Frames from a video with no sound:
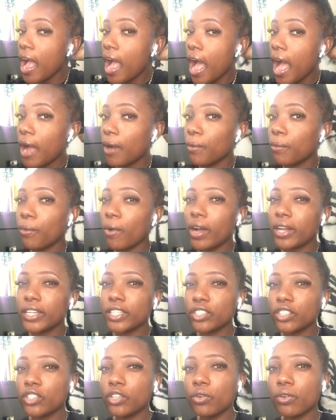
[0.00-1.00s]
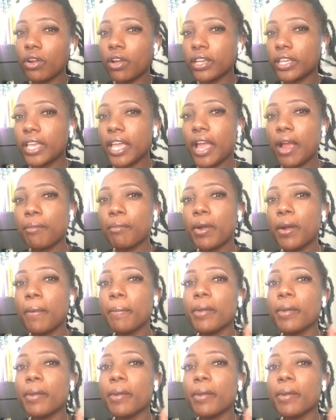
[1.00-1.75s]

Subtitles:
I wanted to do it on camera,